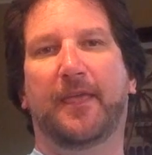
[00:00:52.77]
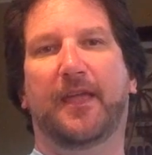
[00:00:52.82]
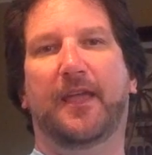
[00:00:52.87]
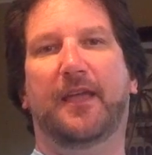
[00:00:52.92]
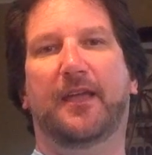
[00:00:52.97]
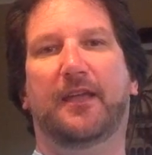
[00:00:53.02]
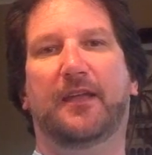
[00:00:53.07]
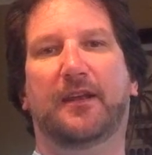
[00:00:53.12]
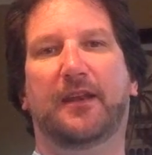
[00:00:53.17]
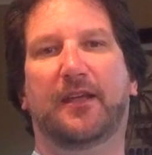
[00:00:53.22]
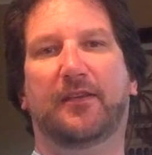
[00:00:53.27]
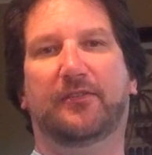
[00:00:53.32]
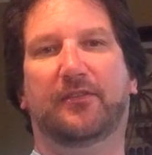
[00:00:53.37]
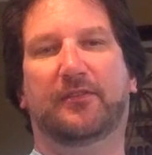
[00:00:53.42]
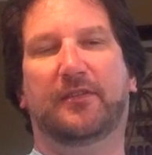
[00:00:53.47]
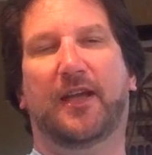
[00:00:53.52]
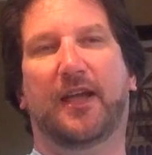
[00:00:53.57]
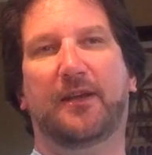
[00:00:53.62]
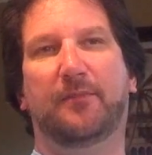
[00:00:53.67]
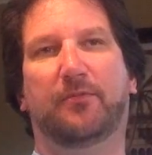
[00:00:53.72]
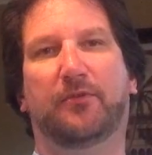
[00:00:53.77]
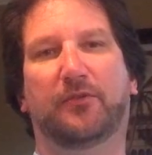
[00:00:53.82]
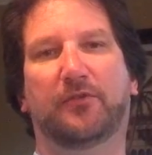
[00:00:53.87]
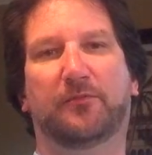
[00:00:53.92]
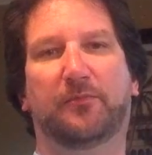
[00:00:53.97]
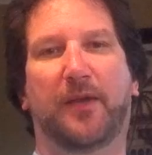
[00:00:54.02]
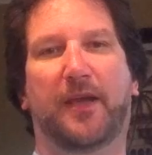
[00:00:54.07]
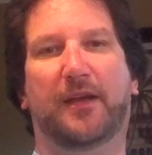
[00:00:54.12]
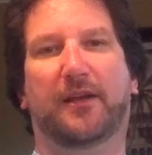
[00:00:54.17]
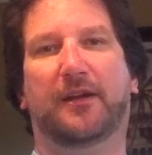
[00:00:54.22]
And as the tide
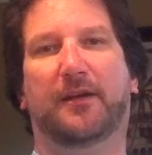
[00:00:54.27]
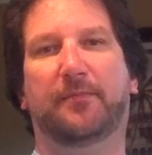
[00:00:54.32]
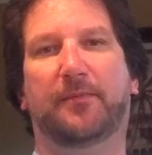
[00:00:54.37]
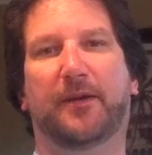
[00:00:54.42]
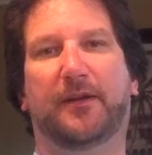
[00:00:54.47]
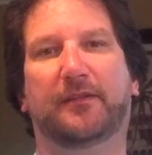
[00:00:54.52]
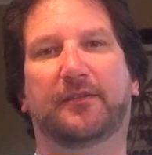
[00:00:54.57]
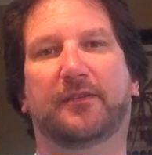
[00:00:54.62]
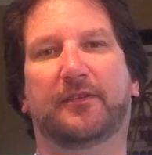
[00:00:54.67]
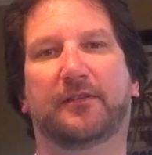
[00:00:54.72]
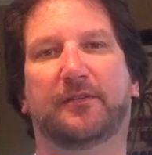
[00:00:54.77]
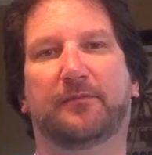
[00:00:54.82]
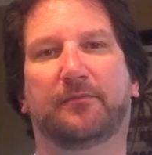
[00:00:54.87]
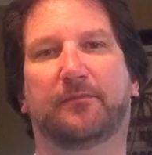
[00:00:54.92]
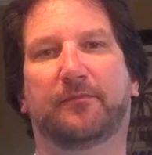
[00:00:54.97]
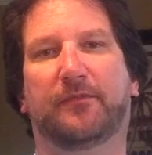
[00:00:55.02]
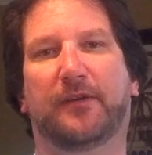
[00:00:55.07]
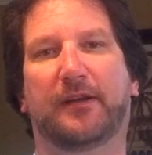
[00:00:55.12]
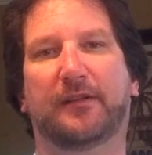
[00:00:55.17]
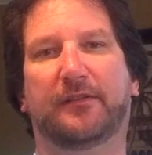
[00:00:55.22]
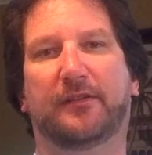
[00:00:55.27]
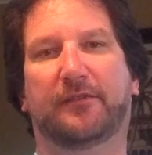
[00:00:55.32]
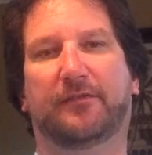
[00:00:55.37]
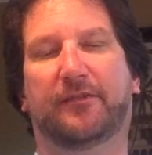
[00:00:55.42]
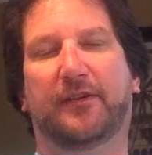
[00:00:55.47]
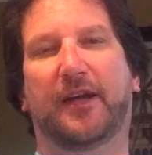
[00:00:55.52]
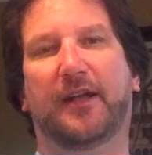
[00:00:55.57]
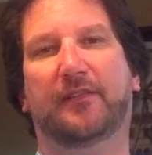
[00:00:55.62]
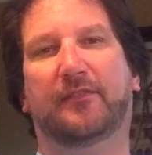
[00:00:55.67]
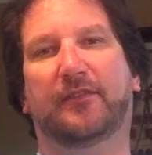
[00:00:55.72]
pulls back up onto the
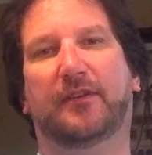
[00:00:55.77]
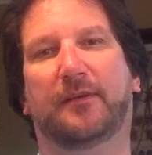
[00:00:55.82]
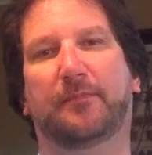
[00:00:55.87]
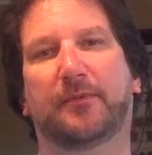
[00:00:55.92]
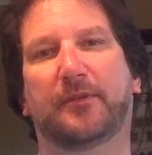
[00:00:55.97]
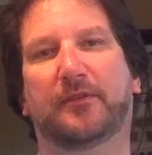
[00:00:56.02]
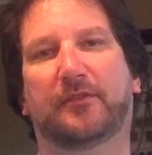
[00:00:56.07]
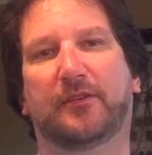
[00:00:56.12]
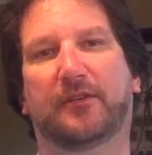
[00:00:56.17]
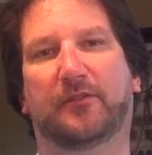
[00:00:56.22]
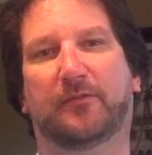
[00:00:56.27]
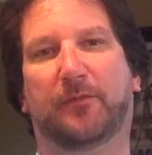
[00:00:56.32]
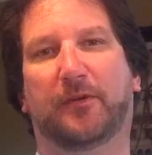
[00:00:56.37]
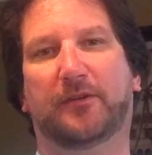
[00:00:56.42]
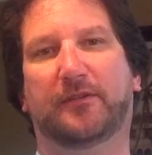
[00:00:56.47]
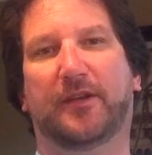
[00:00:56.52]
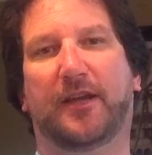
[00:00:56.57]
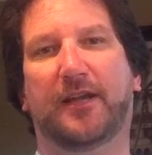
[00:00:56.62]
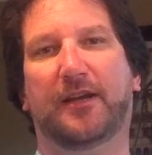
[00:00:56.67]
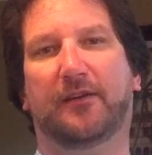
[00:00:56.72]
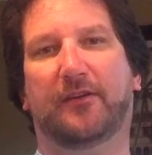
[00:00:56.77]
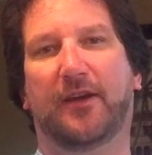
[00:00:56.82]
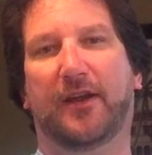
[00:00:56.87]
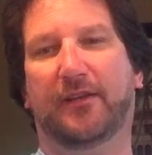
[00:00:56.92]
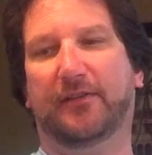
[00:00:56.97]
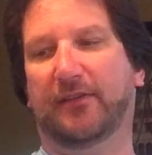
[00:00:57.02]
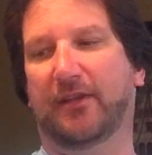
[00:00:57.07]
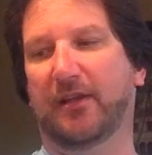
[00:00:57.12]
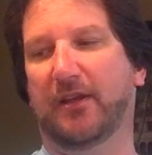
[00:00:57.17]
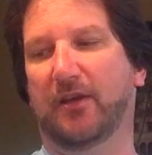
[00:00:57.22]
flats and up into the spartina
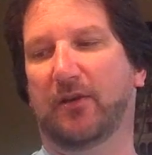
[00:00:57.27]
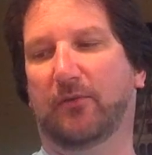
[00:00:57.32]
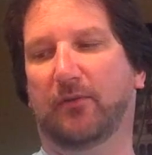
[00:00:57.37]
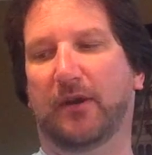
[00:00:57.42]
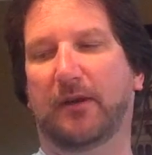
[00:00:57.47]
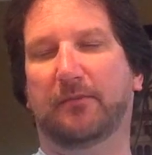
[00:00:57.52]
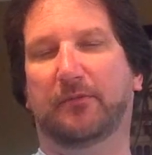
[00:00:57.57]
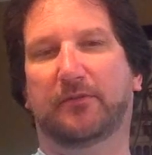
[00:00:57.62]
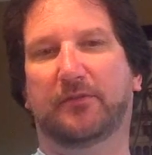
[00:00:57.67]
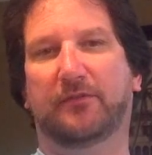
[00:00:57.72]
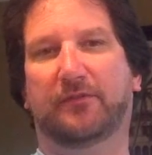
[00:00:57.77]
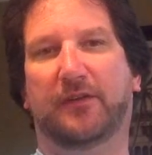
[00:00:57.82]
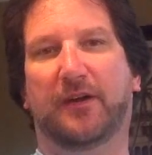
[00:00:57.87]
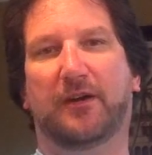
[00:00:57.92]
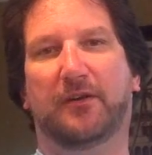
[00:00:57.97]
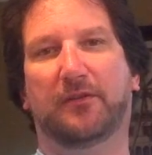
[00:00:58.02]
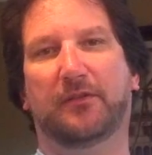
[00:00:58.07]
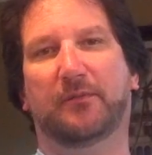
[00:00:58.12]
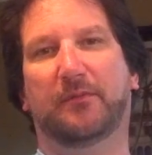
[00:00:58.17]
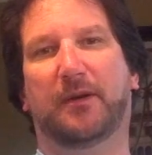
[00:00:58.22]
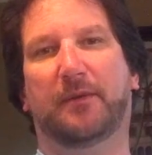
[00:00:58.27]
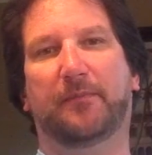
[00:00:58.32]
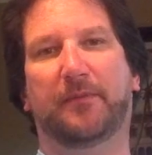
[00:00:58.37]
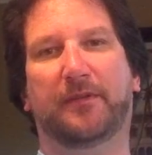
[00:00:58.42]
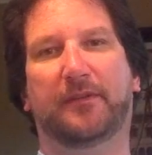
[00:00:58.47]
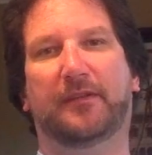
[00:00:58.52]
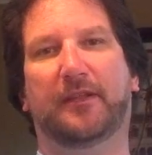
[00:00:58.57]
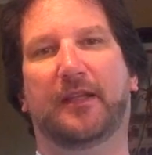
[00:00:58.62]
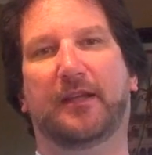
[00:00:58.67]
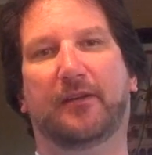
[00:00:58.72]
grass, we're able to follow them up
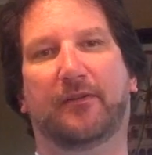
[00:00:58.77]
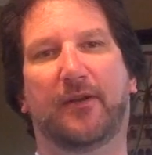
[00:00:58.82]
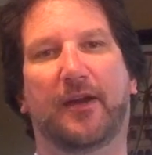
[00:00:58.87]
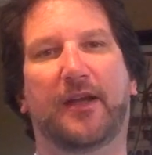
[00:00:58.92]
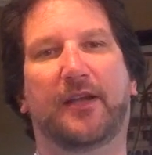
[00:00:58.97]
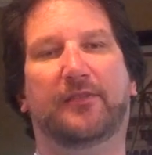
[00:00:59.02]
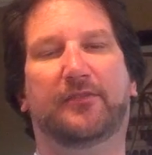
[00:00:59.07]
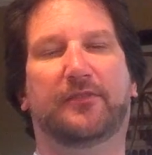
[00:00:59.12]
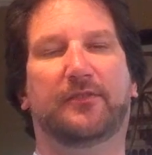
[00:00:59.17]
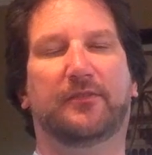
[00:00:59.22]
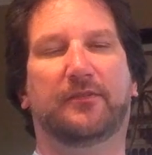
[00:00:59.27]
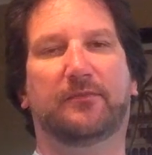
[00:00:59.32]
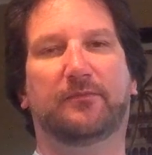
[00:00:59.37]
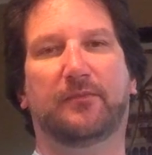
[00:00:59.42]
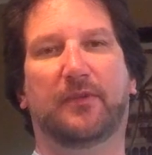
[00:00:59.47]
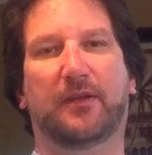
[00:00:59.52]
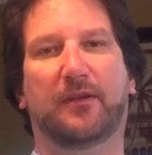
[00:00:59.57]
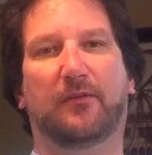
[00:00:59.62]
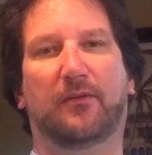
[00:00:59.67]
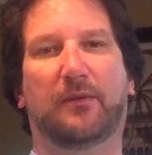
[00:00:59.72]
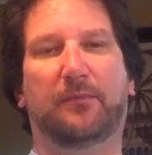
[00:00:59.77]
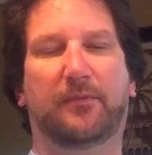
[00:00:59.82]
into that grass or